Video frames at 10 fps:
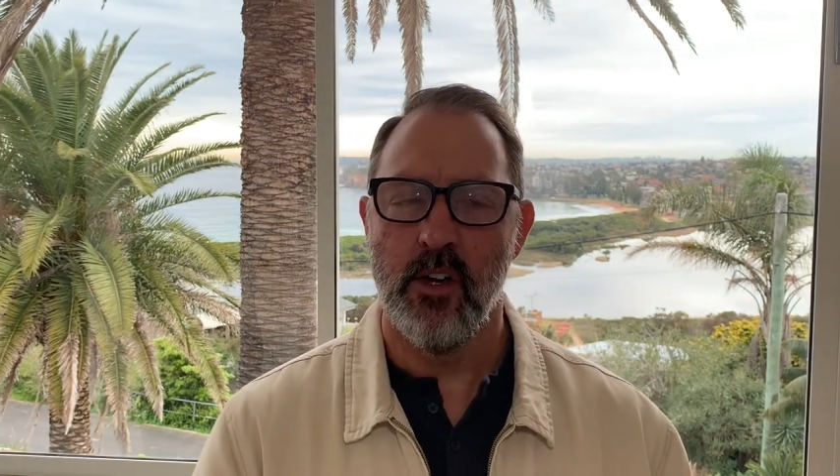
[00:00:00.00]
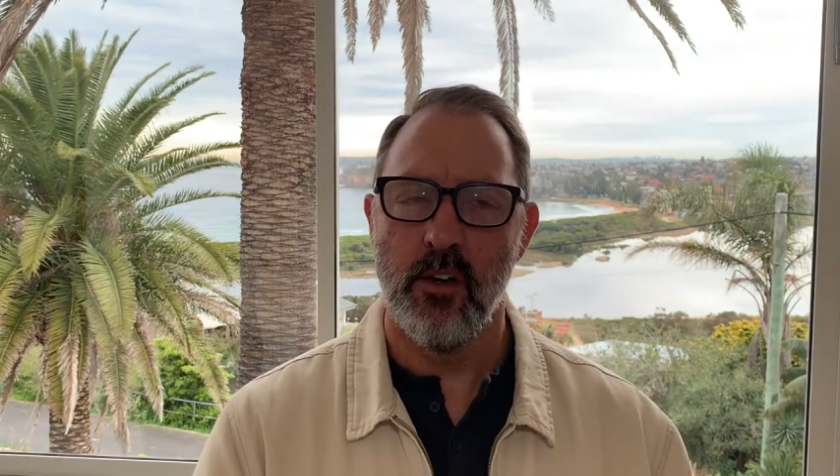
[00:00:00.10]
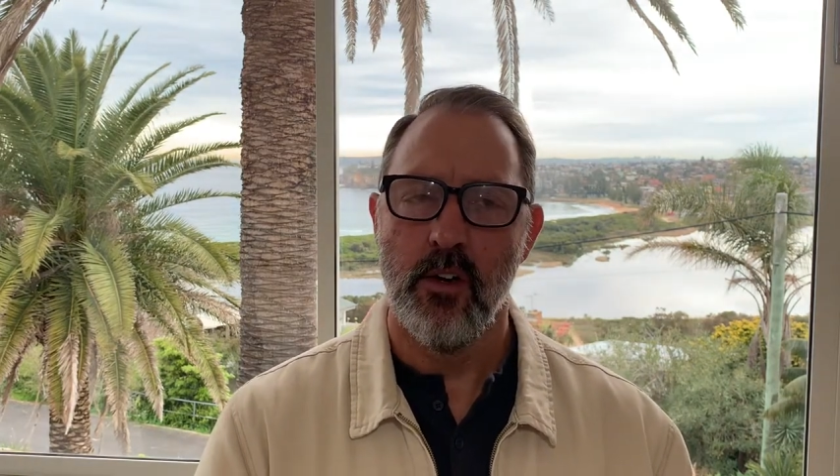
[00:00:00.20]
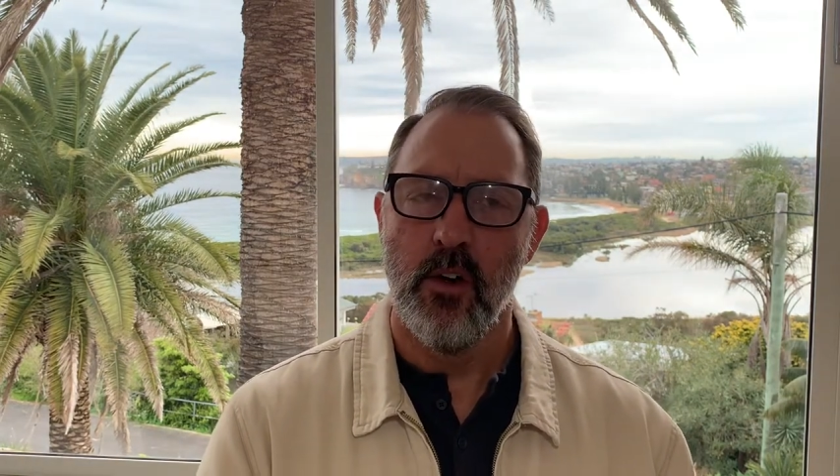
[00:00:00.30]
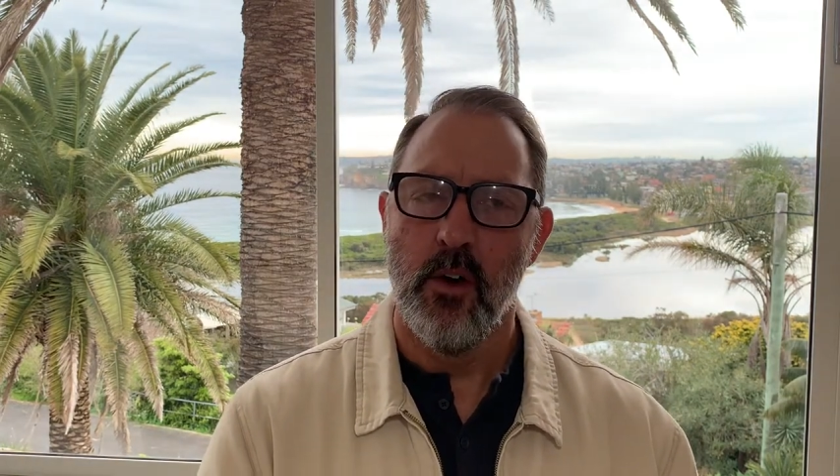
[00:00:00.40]

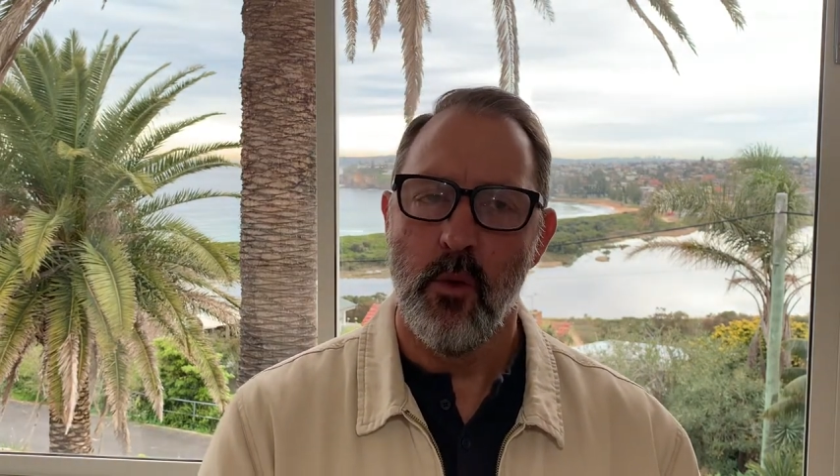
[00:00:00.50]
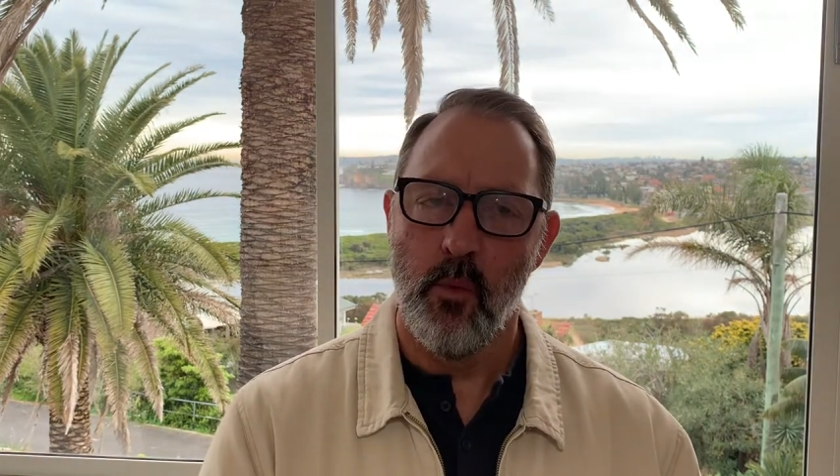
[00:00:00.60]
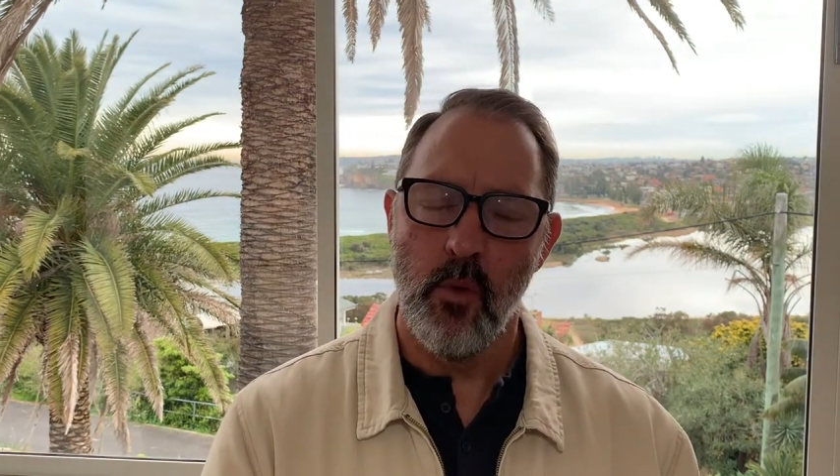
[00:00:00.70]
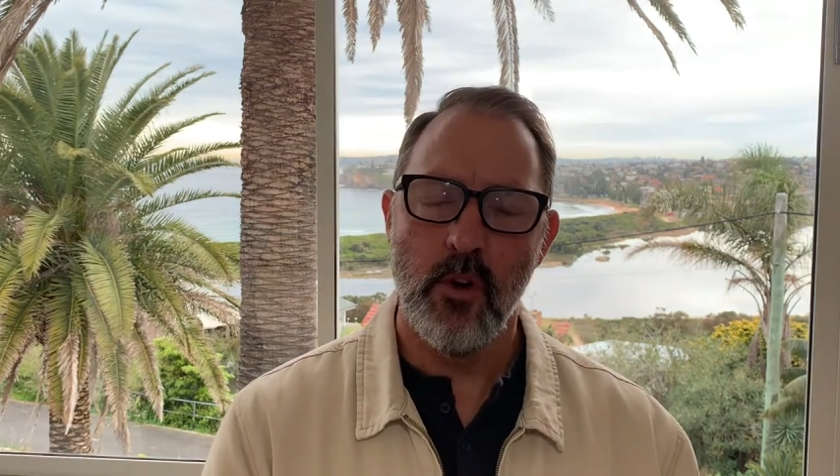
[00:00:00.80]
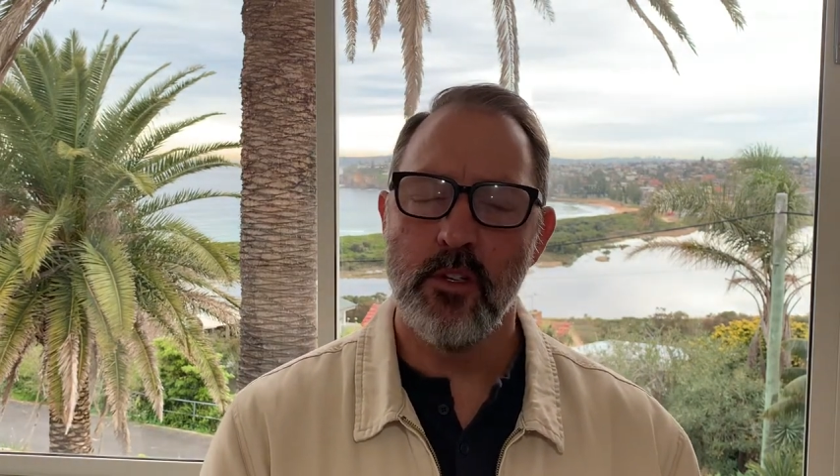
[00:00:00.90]
there
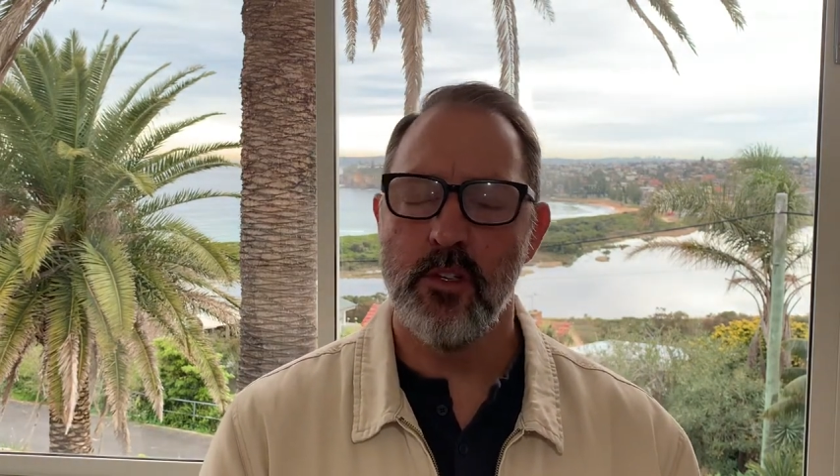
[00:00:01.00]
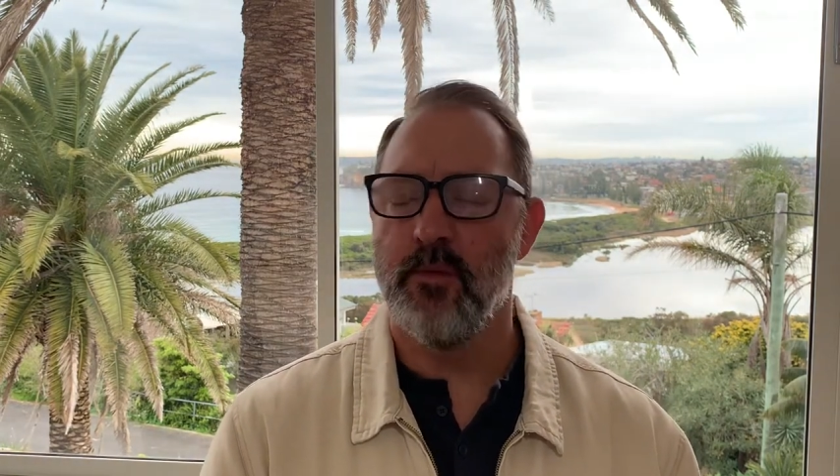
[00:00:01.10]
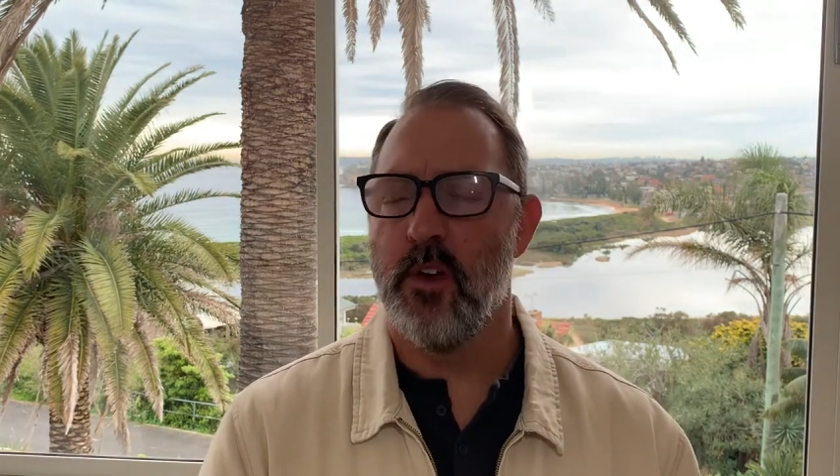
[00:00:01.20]
words of